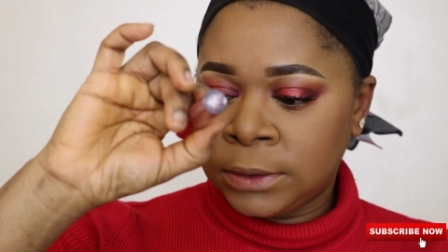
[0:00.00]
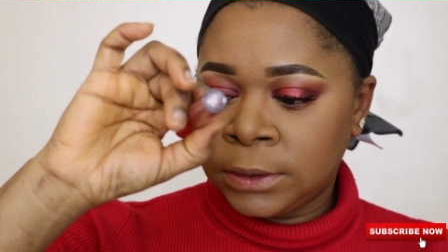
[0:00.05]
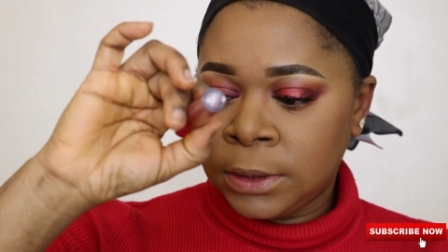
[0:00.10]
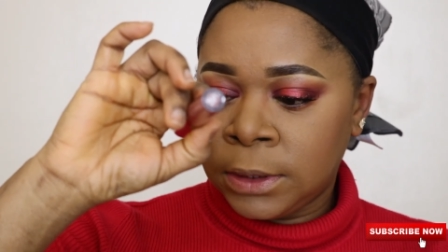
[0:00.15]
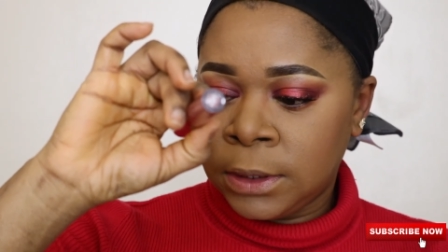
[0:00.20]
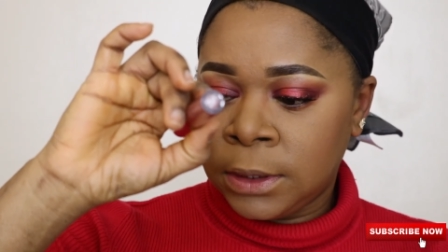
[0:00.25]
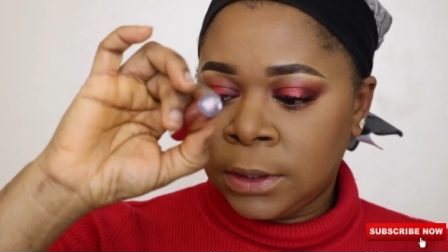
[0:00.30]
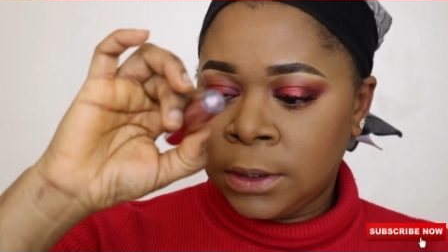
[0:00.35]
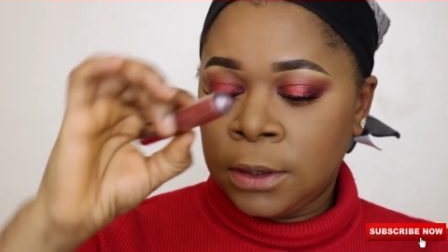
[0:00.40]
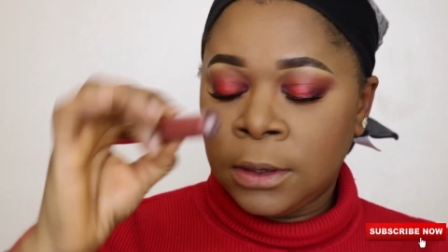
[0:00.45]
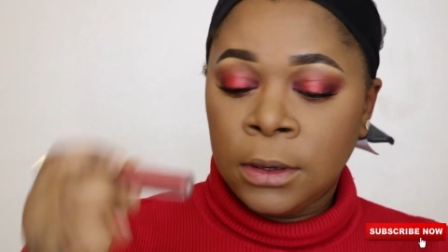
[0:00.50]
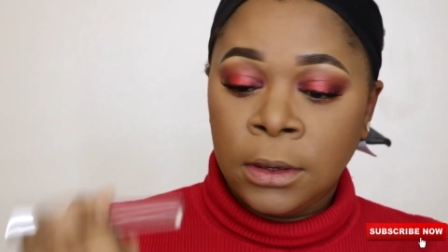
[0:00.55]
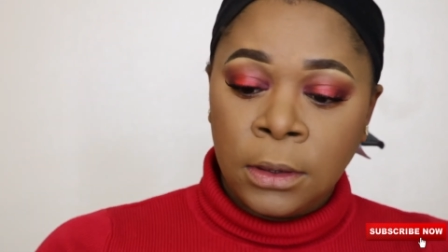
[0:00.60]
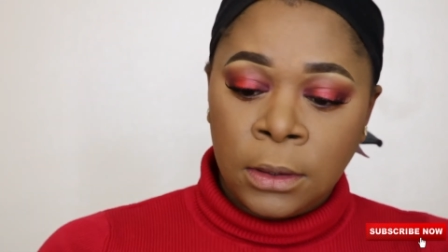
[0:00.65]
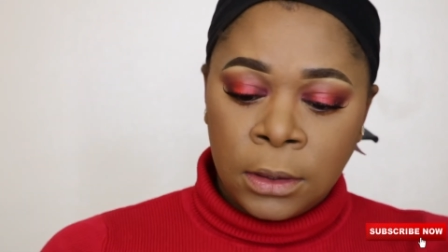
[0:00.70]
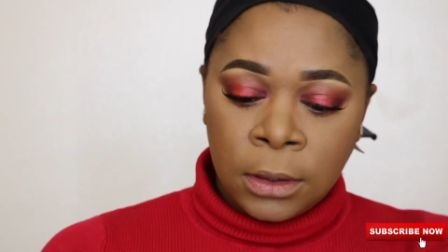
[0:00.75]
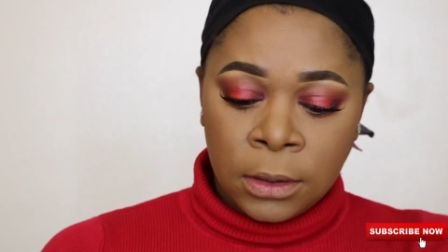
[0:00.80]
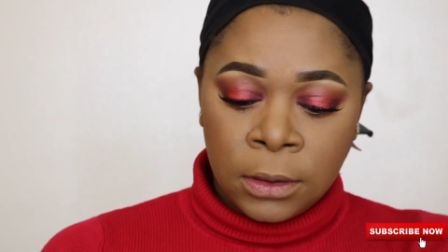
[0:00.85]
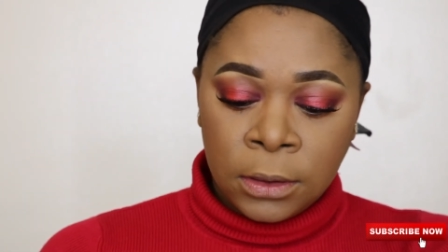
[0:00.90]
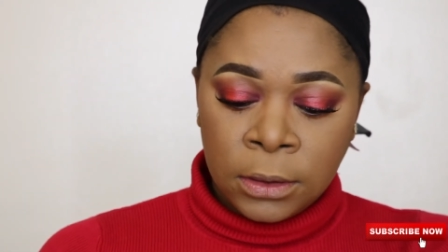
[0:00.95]

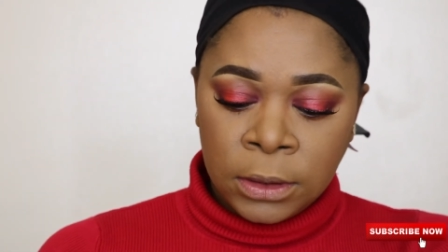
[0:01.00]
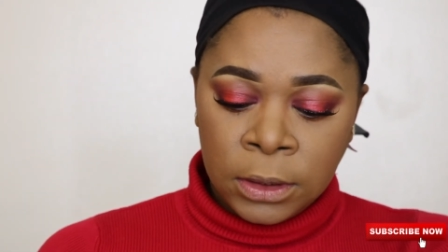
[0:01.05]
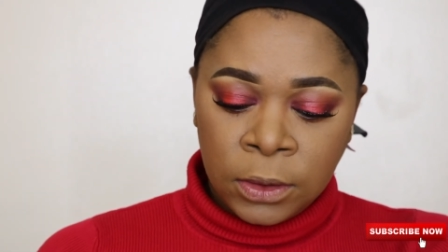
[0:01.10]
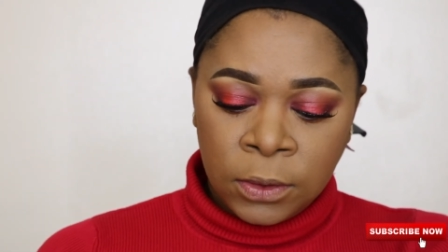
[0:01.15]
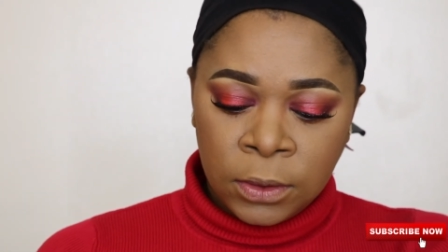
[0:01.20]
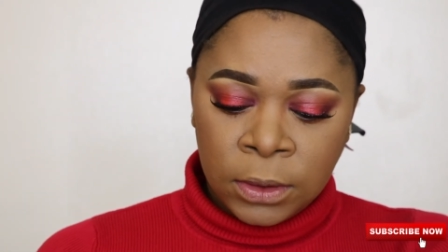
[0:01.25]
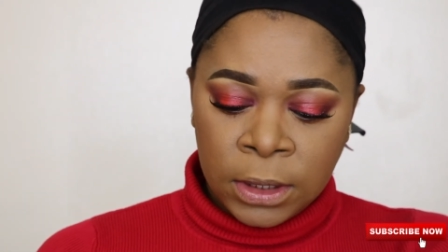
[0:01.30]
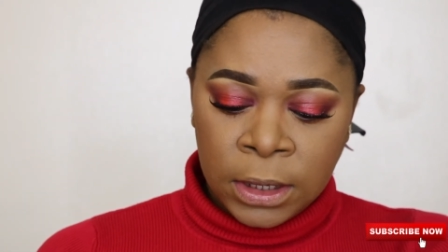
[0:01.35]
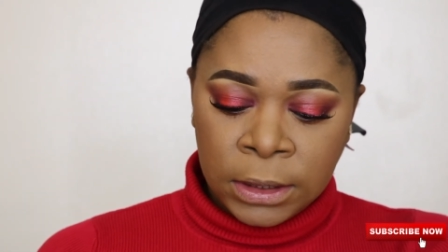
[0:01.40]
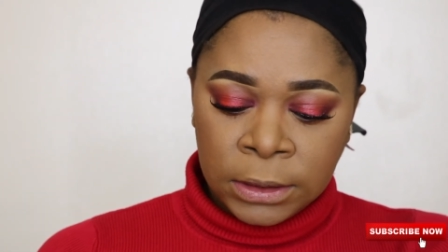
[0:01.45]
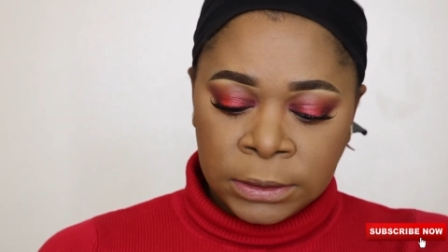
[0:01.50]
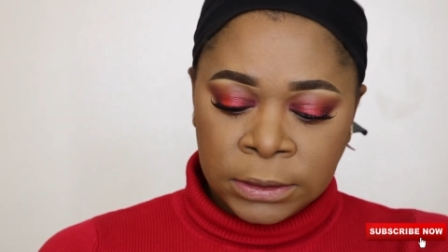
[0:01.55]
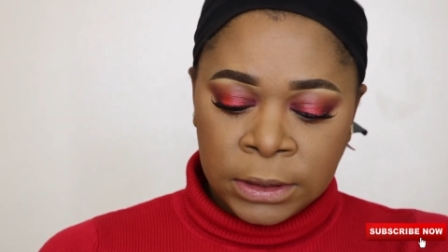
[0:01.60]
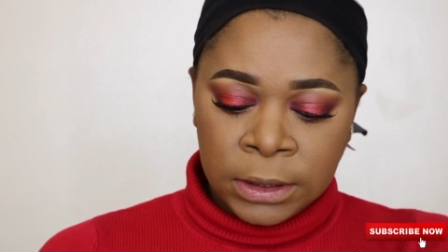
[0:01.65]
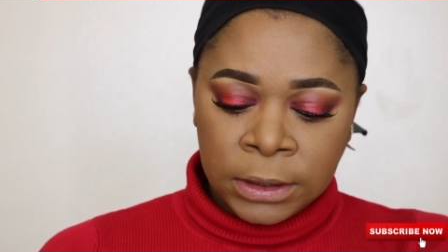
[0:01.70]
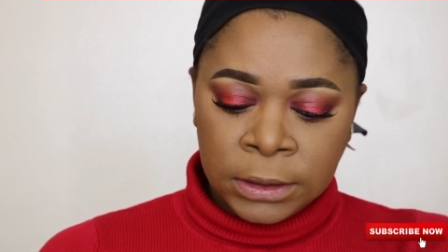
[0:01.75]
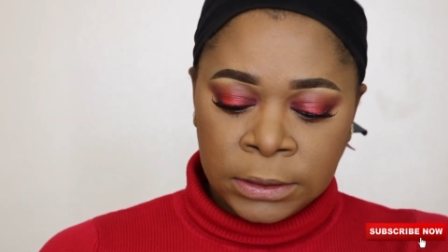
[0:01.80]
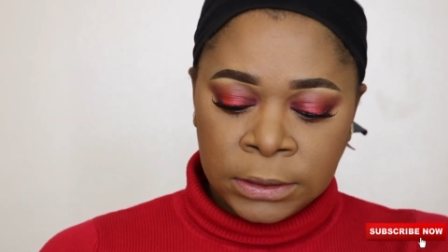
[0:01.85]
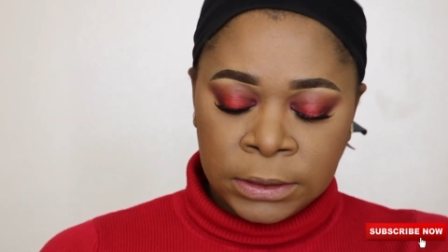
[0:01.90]
I don't think you guys can